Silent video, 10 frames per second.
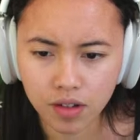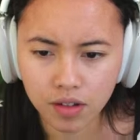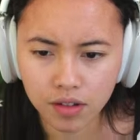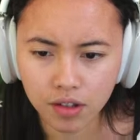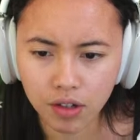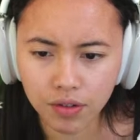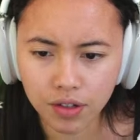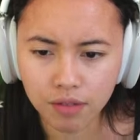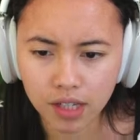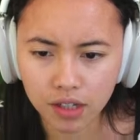So if
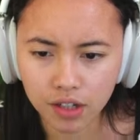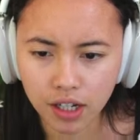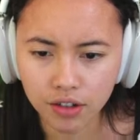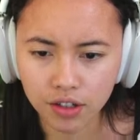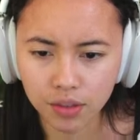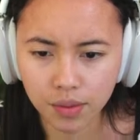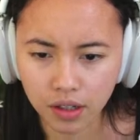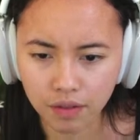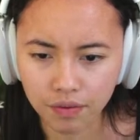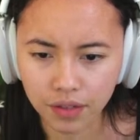something changes with
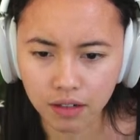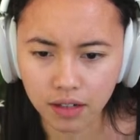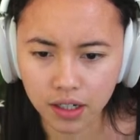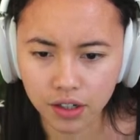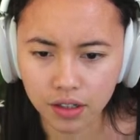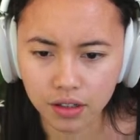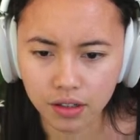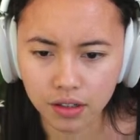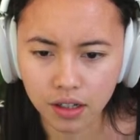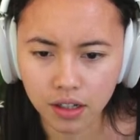the
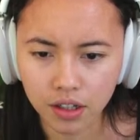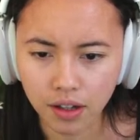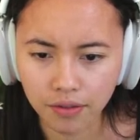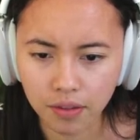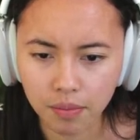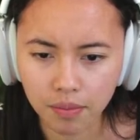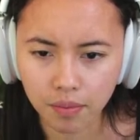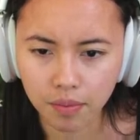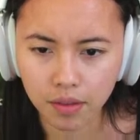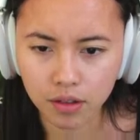configurations,
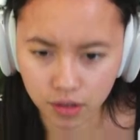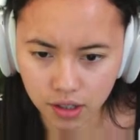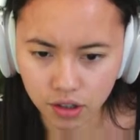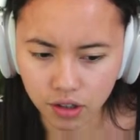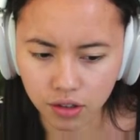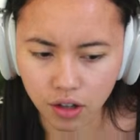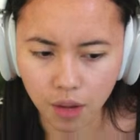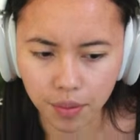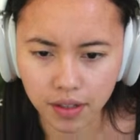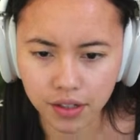traditional
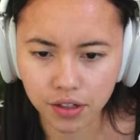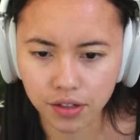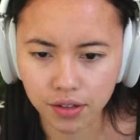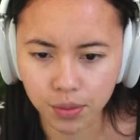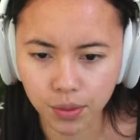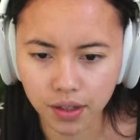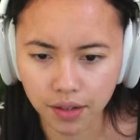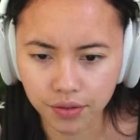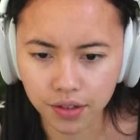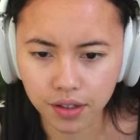operations would
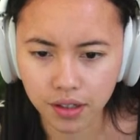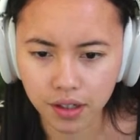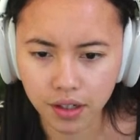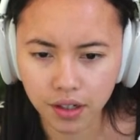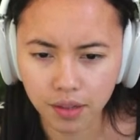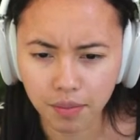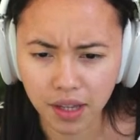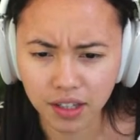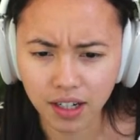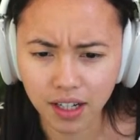have to
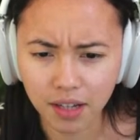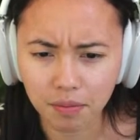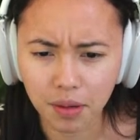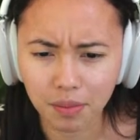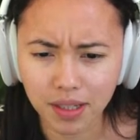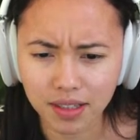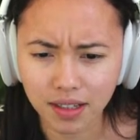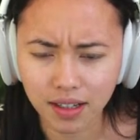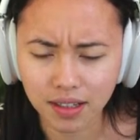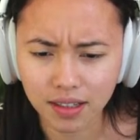manually implement
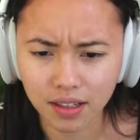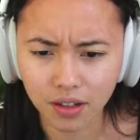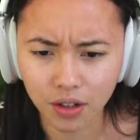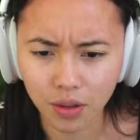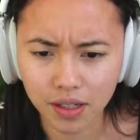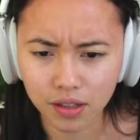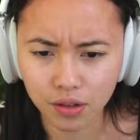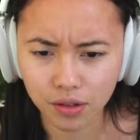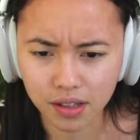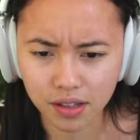at an OS
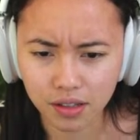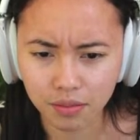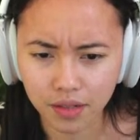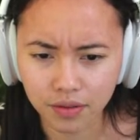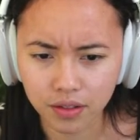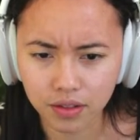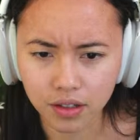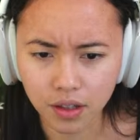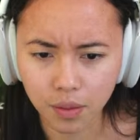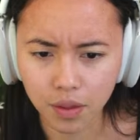or system level.
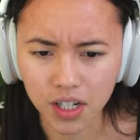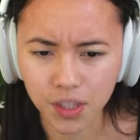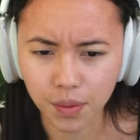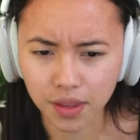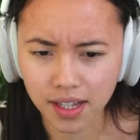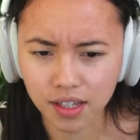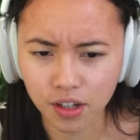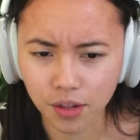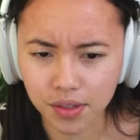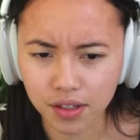Whereas with
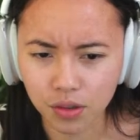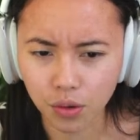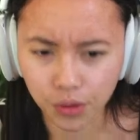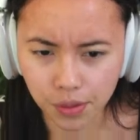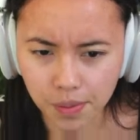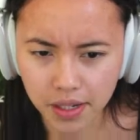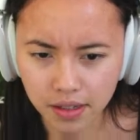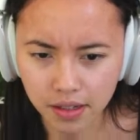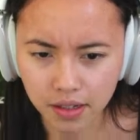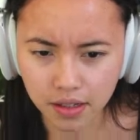GitOps, it's
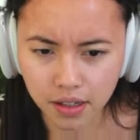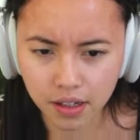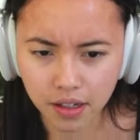automated